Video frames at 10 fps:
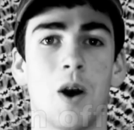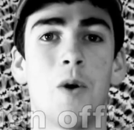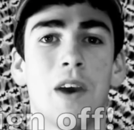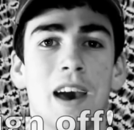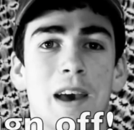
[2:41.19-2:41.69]

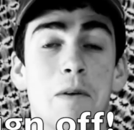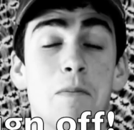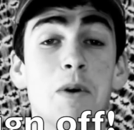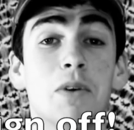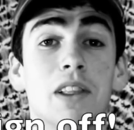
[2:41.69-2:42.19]
Okay,
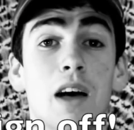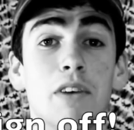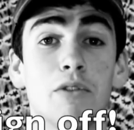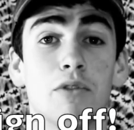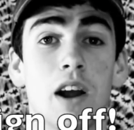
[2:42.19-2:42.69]
be with
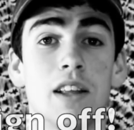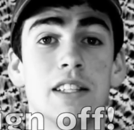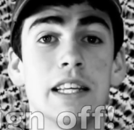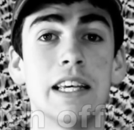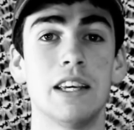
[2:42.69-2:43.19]
loving
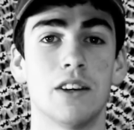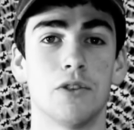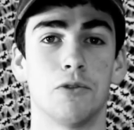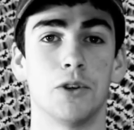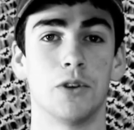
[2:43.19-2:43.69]
friends, eat
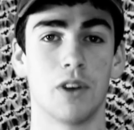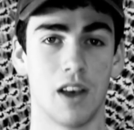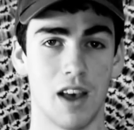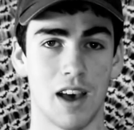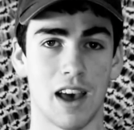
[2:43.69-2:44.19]
good food,
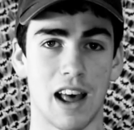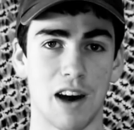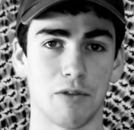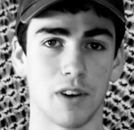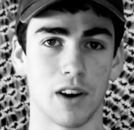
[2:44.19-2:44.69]
and
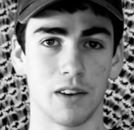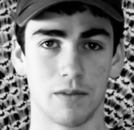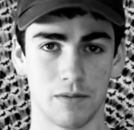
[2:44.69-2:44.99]
have fun.